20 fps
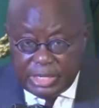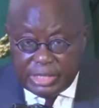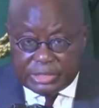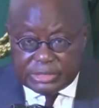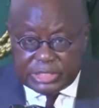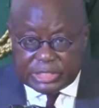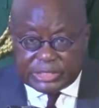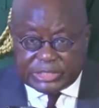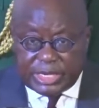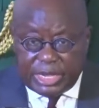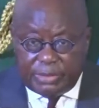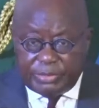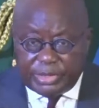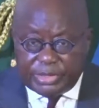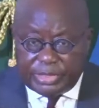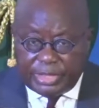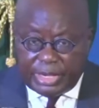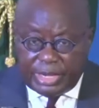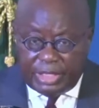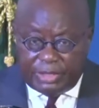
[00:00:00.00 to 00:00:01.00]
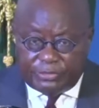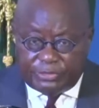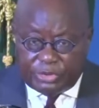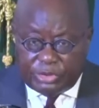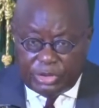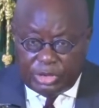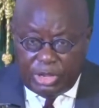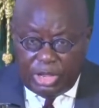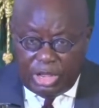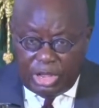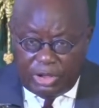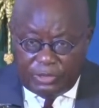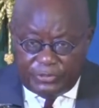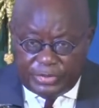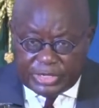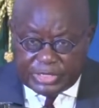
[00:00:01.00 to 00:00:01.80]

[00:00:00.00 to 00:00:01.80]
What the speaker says: determine the level of its